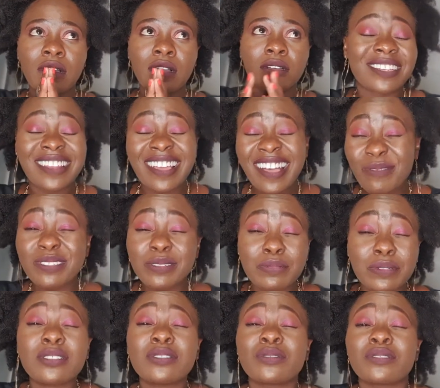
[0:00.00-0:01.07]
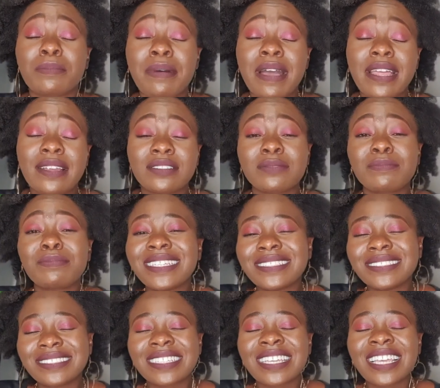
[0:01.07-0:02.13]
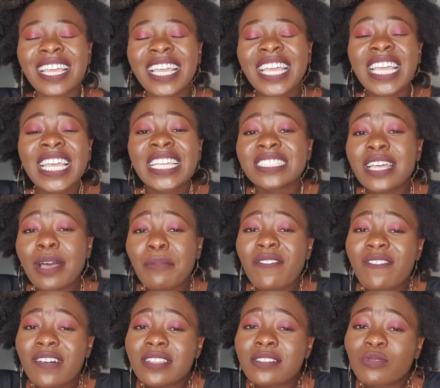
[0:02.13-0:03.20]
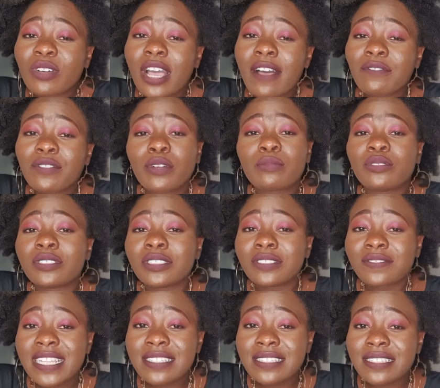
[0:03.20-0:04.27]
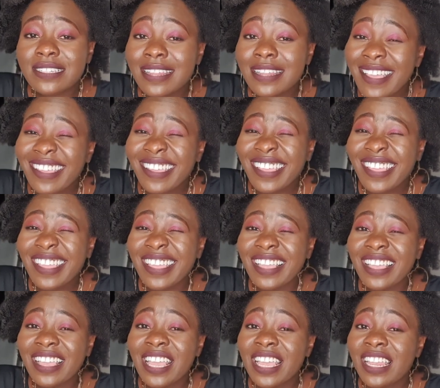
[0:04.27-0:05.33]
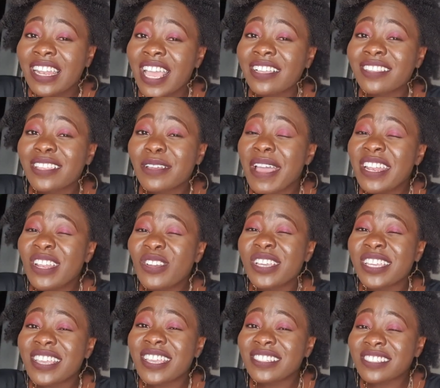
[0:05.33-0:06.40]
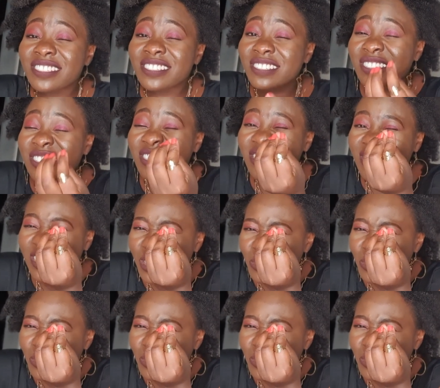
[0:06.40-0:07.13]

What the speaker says: Now I'm speaking to the parents. Please, some of us who come from university, like the money we get is the